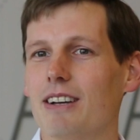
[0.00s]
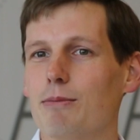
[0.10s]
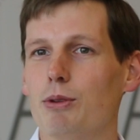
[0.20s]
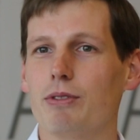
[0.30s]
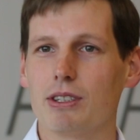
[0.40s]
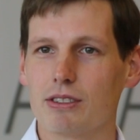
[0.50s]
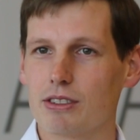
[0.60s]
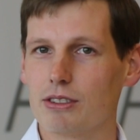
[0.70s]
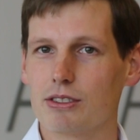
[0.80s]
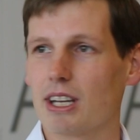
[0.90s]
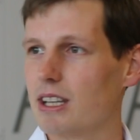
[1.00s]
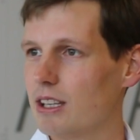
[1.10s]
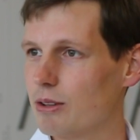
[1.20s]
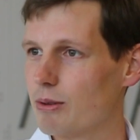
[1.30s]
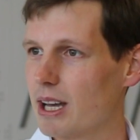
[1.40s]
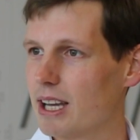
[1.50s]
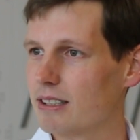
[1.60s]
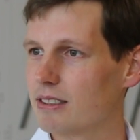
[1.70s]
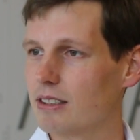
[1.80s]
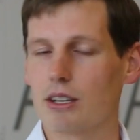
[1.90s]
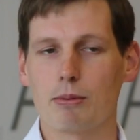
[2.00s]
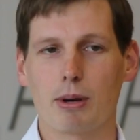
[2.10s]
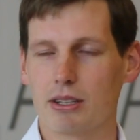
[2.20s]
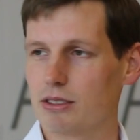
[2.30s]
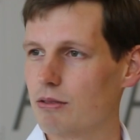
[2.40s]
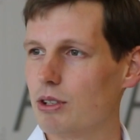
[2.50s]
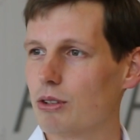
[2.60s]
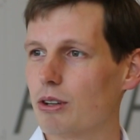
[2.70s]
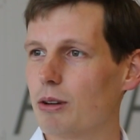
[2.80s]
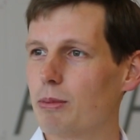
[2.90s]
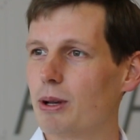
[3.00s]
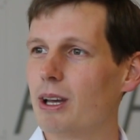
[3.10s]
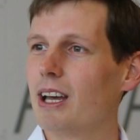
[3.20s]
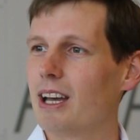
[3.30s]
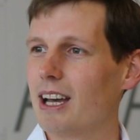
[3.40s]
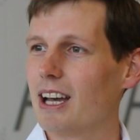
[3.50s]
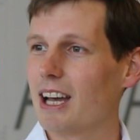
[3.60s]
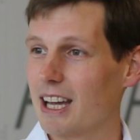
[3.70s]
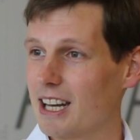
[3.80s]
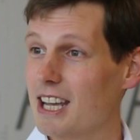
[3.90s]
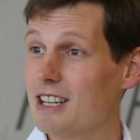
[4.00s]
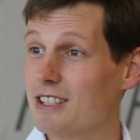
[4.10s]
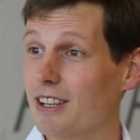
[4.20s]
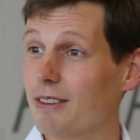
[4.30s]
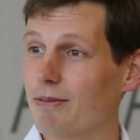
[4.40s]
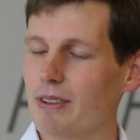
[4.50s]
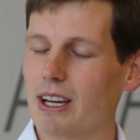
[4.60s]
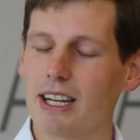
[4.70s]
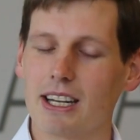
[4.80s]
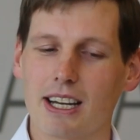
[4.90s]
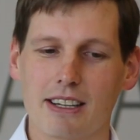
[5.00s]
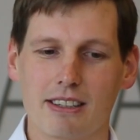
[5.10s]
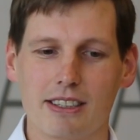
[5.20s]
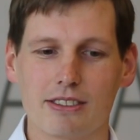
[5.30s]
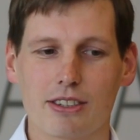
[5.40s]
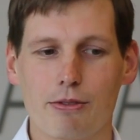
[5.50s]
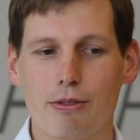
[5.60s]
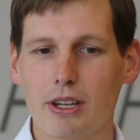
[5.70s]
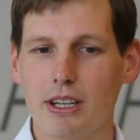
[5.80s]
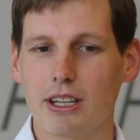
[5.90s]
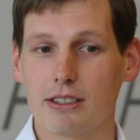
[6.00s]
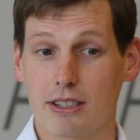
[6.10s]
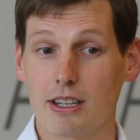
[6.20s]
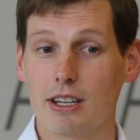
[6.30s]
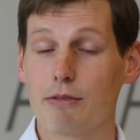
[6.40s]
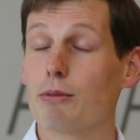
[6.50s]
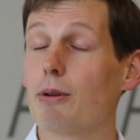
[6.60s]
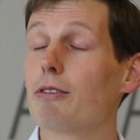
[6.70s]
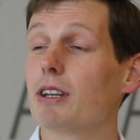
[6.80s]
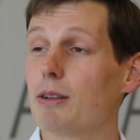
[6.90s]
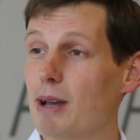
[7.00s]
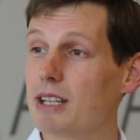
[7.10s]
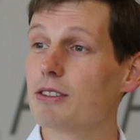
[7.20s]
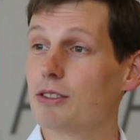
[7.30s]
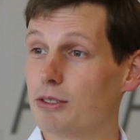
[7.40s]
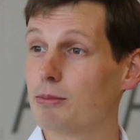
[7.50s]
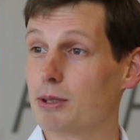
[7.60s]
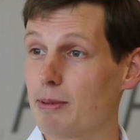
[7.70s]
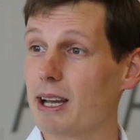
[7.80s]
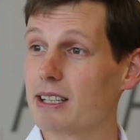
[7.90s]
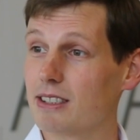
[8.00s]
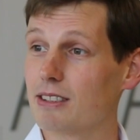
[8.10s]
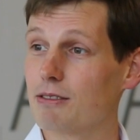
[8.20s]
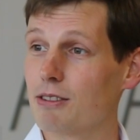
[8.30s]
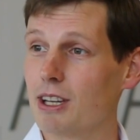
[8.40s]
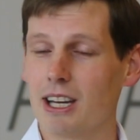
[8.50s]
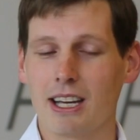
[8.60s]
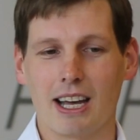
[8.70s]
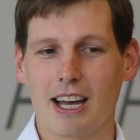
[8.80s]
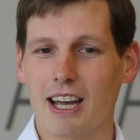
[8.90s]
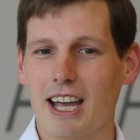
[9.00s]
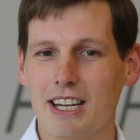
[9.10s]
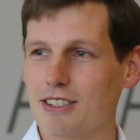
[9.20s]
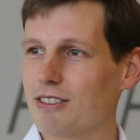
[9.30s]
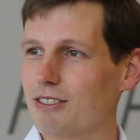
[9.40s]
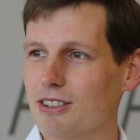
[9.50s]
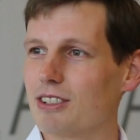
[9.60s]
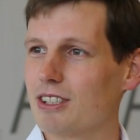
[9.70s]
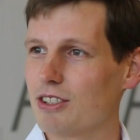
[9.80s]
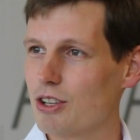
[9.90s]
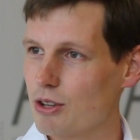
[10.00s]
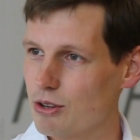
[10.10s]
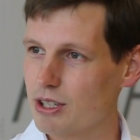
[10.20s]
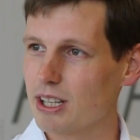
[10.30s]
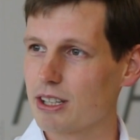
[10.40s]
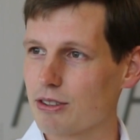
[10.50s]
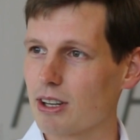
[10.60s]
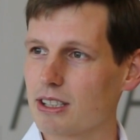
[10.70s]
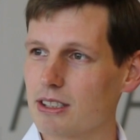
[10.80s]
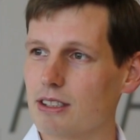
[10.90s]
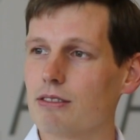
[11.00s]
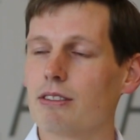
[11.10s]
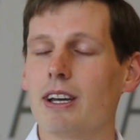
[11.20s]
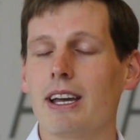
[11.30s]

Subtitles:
moving to, say, the US, other parts of Europe, and Asia. And I think, so certainly from a fundamentals perspective, Asia is hugely attractive.